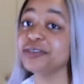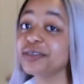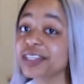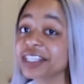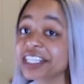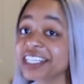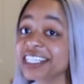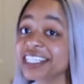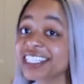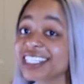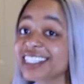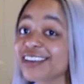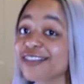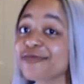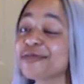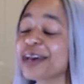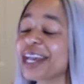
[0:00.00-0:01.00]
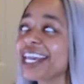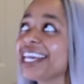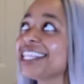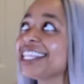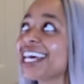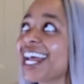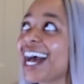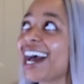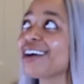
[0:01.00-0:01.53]
this the way
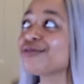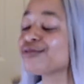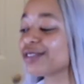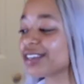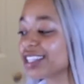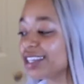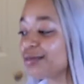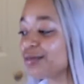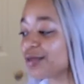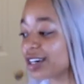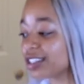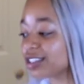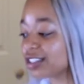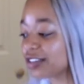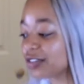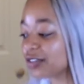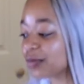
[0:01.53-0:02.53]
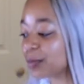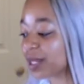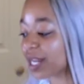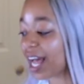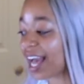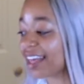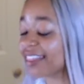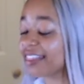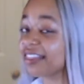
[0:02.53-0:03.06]
that I really want to, but
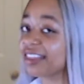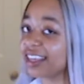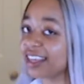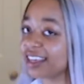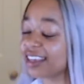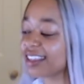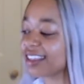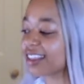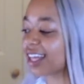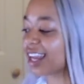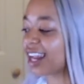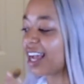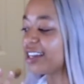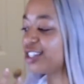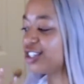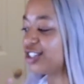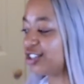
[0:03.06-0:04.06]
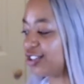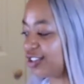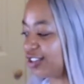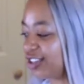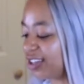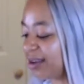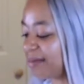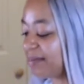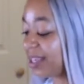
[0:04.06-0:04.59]
I think that I
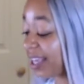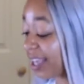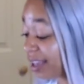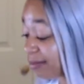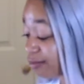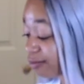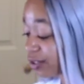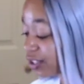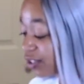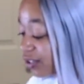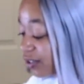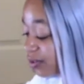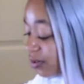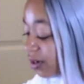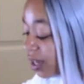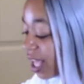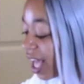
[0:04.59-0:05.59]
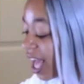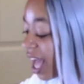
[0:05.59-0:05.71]
should be able to.